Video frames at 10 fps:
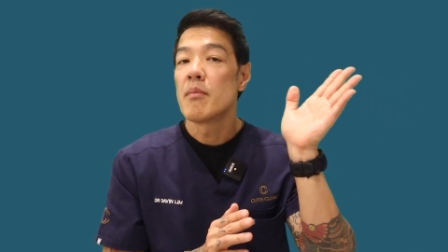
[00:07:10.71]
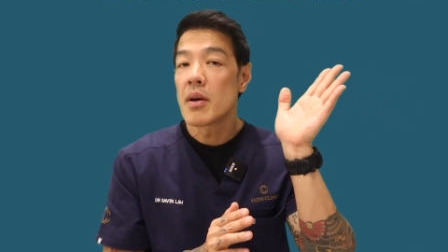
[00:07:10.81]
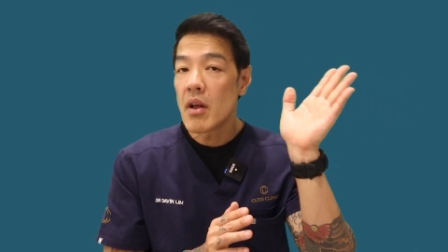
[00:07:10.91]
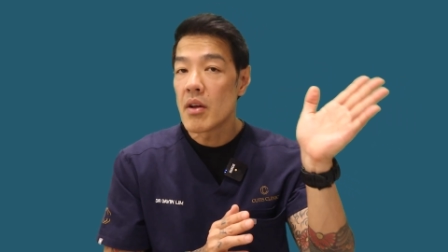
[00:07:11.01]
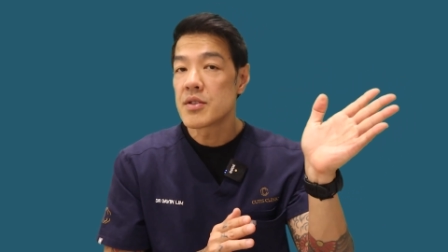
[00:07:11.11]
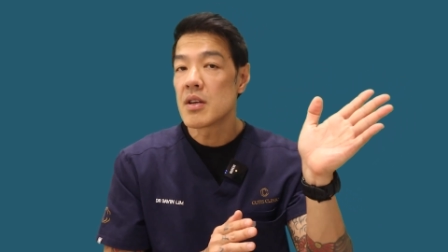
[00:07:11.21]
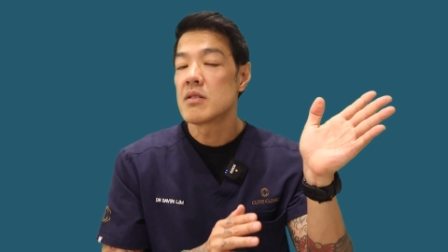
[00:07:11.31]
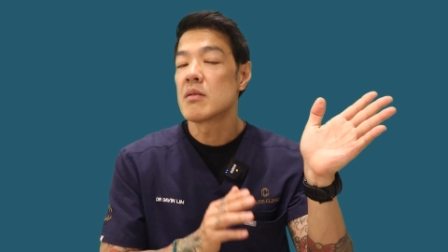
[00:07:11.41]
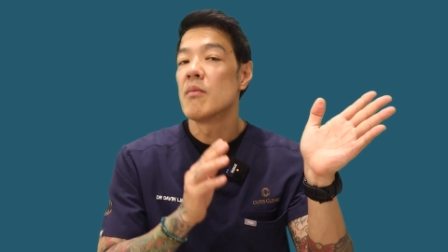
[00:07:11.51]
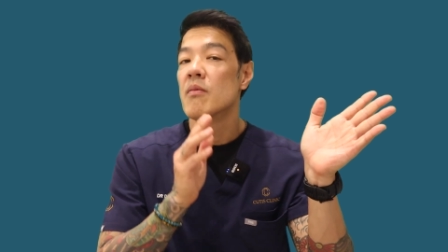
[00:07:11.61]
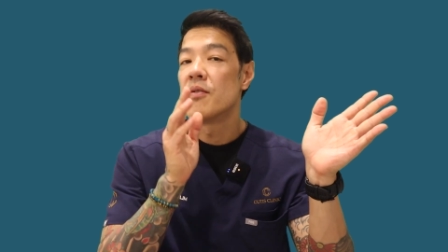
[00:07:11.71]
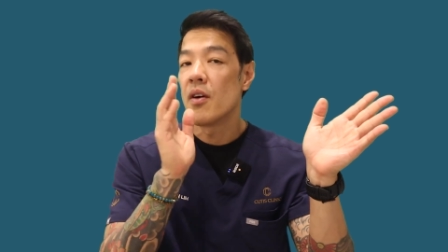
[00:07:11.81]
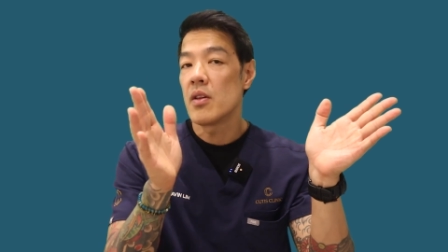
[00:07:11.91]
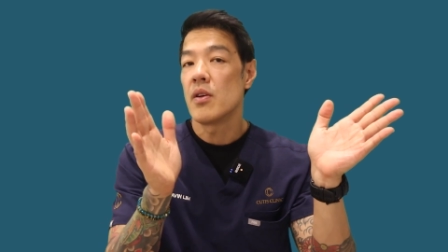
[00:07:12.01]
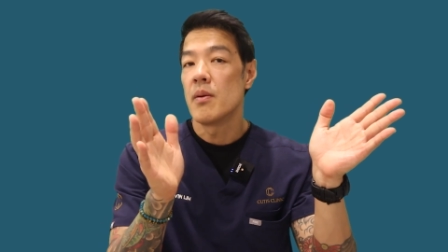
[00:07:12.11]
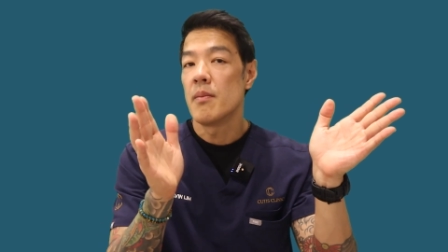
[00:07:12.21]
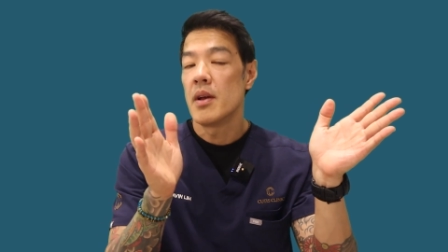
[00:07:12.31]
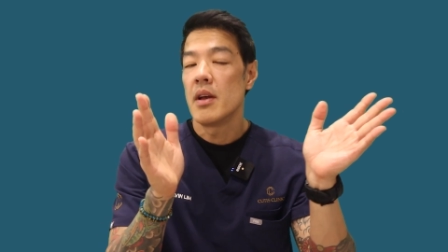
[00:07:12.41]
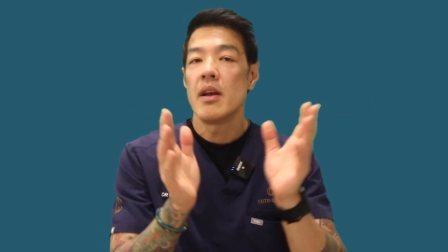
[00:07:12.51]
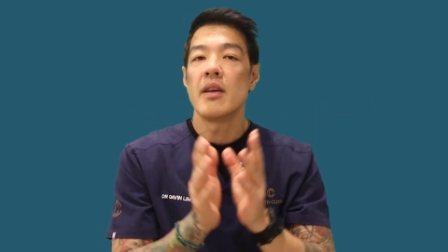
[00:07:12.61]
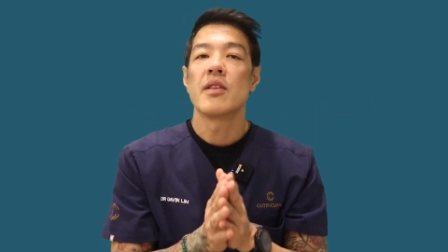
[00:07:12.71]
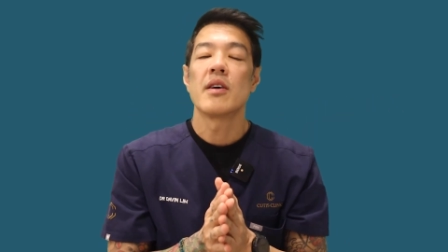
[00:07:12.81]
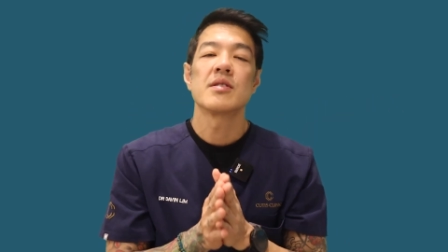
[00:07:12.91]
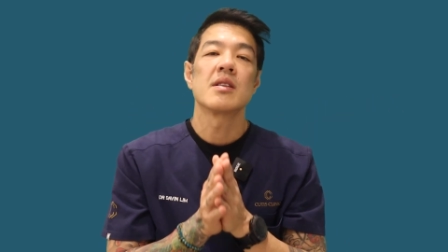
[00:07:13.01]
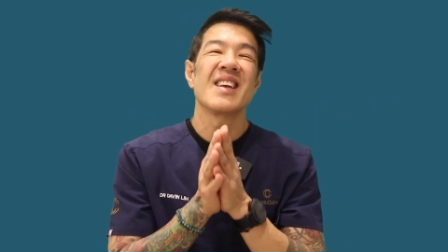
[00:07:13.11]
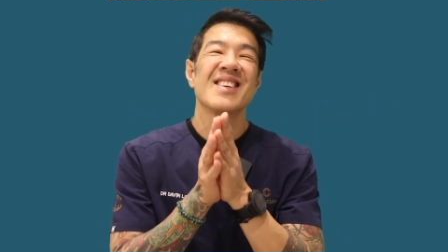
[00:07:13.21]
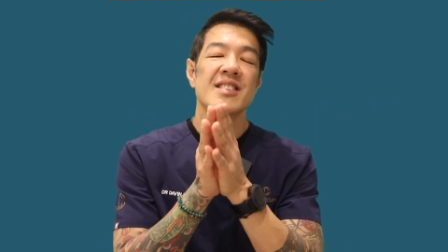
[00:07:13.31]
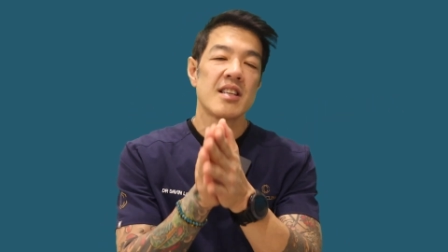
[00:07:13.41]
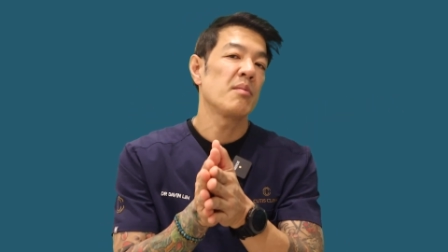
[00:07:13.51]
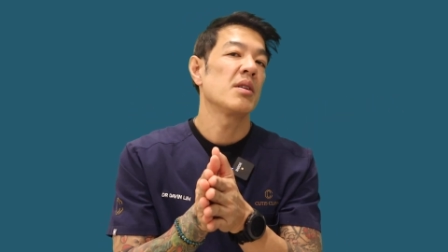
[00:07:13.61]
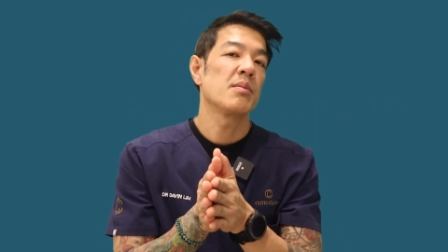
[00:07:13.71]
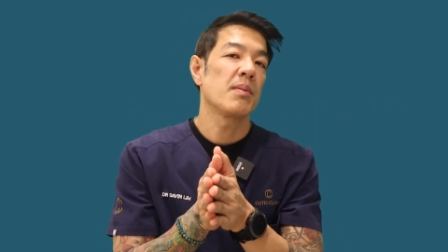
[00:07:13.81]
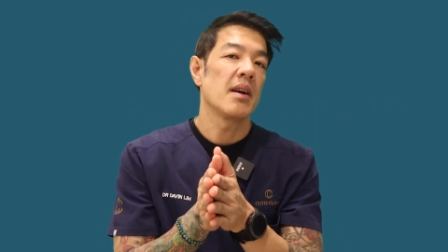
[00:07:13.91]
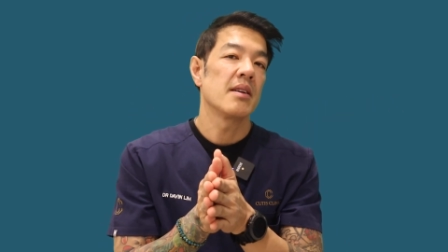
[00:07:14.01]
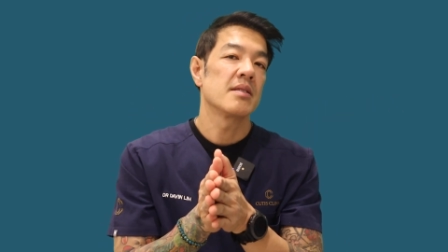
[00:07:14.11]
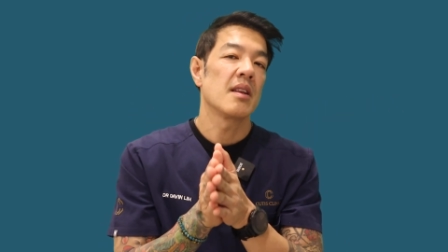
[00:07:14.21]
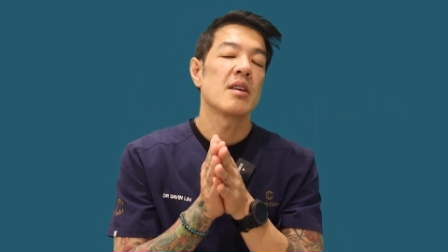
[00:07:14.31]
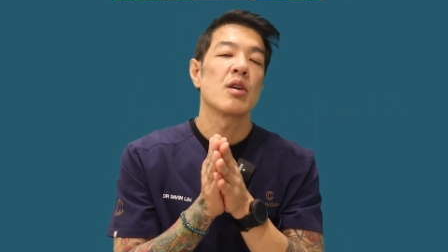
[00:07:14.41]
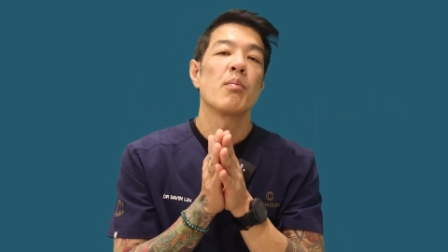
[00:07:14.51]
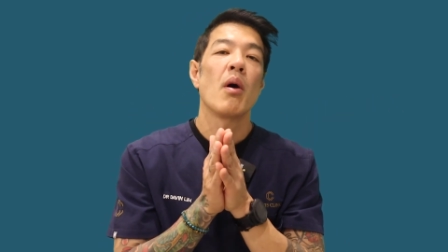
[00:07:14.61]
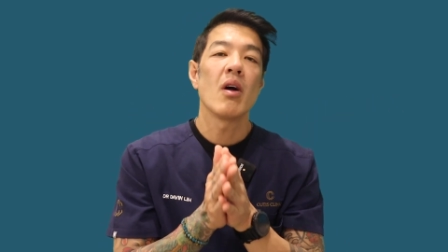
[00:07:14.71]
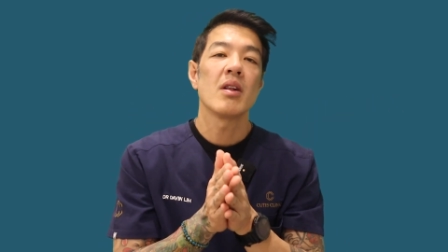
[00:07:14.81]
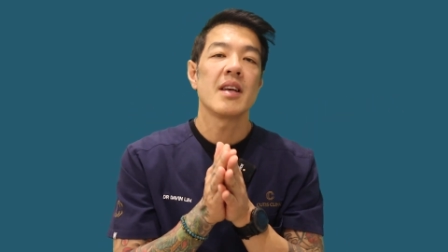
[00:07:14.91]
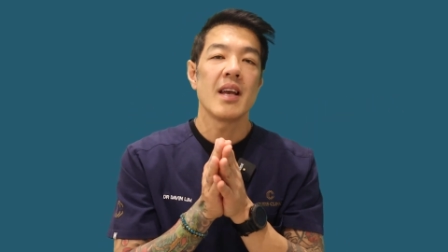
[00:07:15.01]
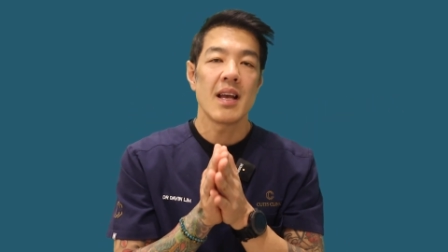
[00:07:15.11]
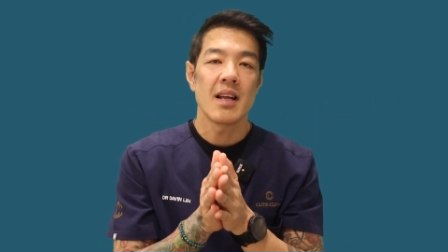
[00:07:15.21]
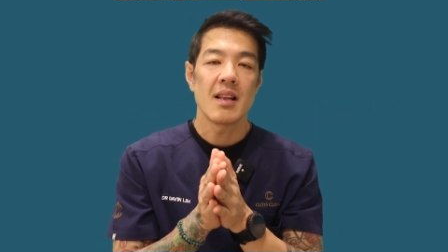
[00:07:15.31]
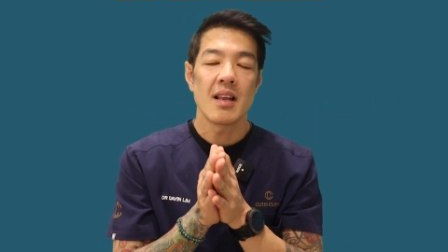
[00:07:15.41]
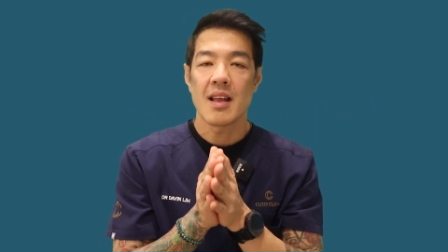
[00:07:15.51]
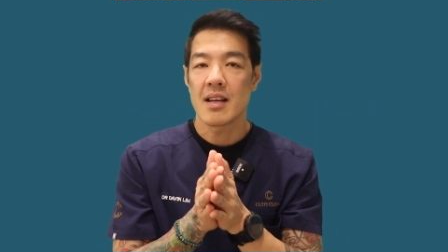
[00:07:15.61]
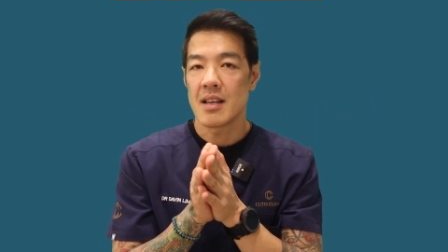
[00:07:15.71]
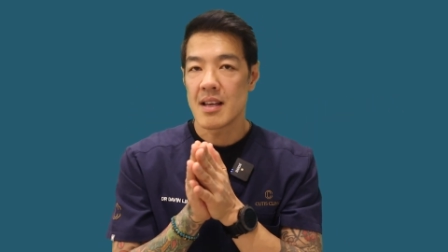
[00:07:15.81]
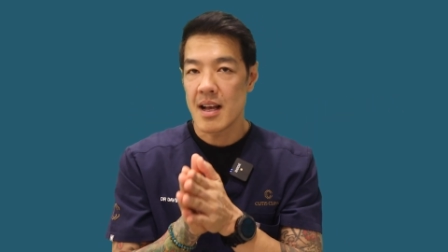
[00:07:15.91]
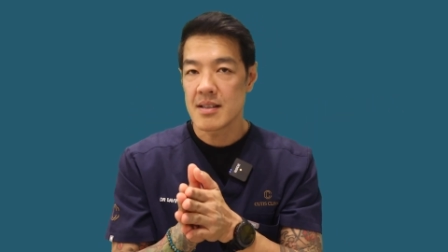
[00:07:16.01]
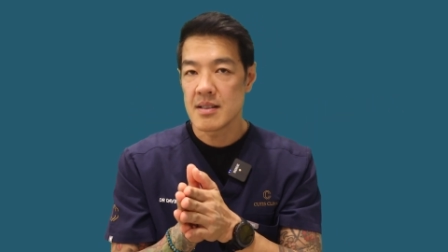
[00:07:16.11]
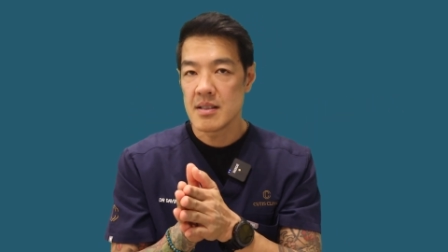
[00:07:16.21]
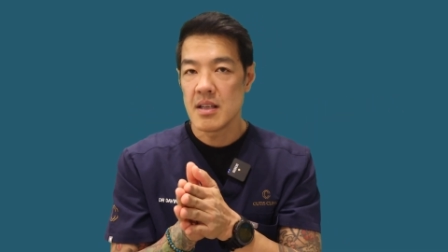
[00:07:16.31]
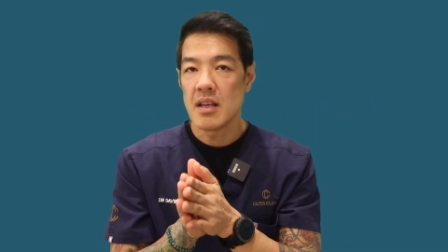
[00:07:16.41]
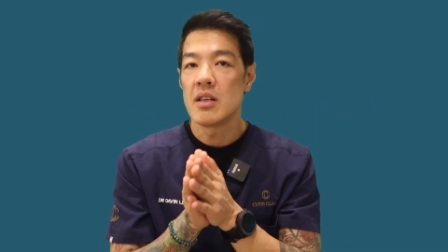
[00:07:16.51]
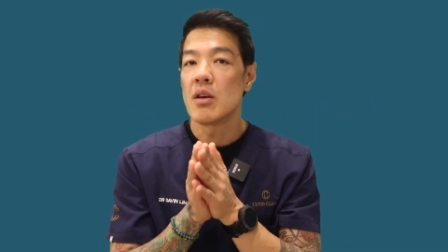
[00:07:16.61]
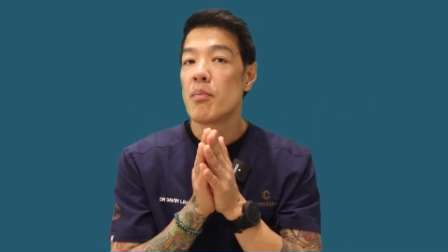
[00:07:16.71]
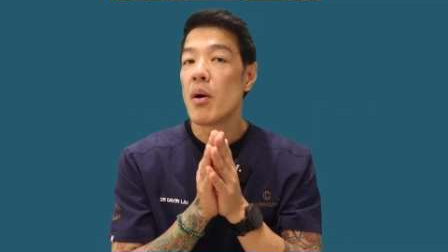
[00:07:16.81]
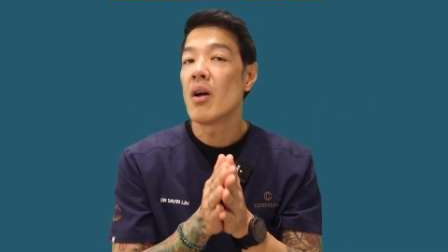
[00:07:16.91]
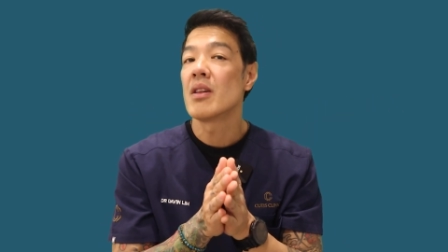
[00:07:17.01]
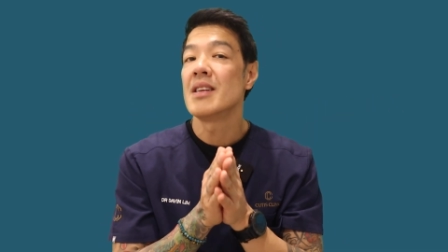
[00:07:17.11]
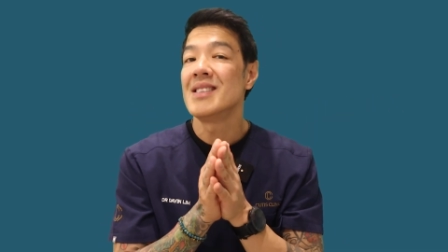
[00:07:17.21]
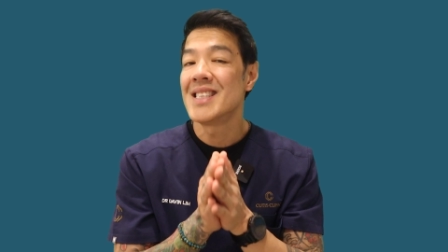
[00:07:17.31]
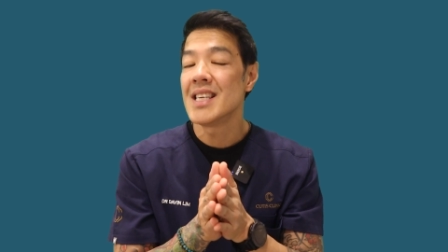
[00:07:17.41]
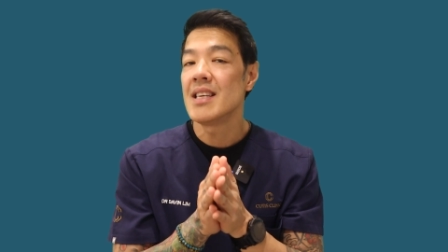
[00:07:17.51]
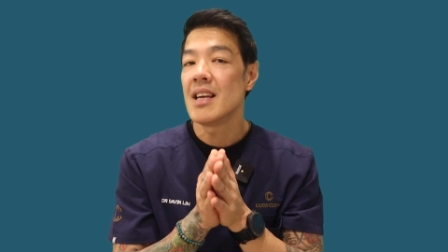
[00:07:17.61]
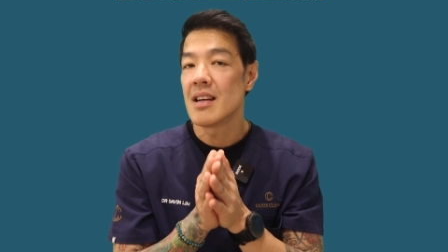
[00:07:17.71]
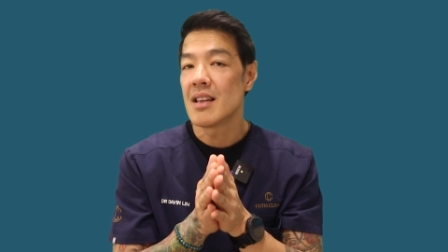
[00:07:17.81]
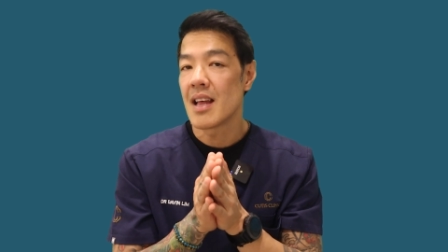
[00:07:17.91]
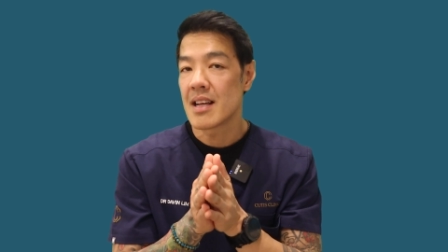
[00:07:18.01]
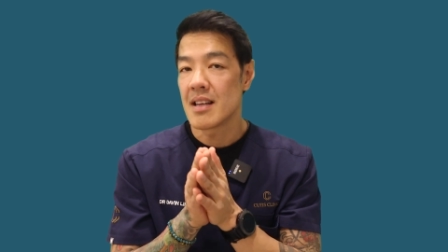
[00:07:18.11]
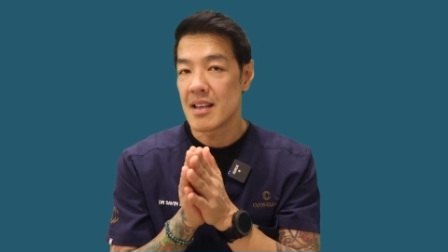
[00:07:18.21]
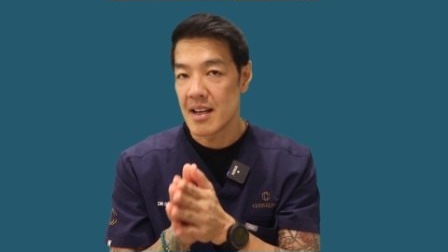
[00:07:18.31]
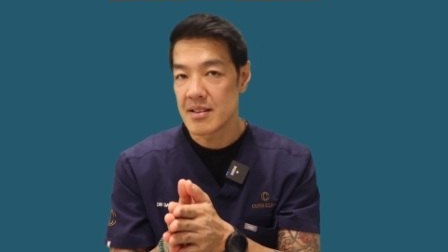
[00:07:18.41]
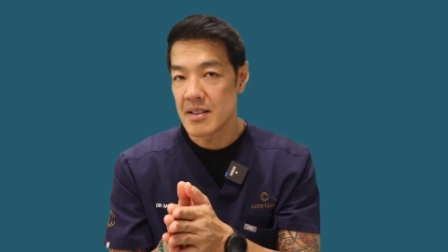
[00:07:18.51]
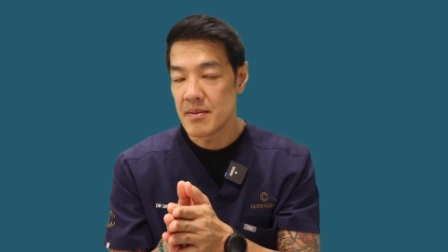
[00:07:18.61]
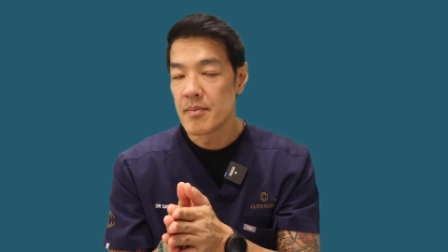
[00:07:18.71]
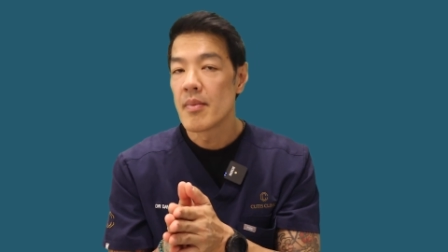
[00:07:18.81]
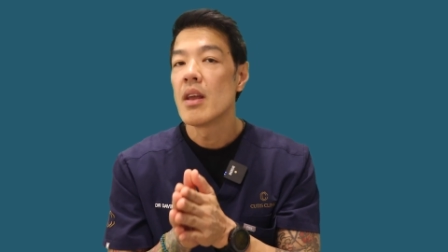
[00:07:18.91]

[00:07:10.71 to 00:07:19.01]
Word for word: but also some volume, and those are the established players like your poly L-lactic acid and your poly D-L-lactic acid,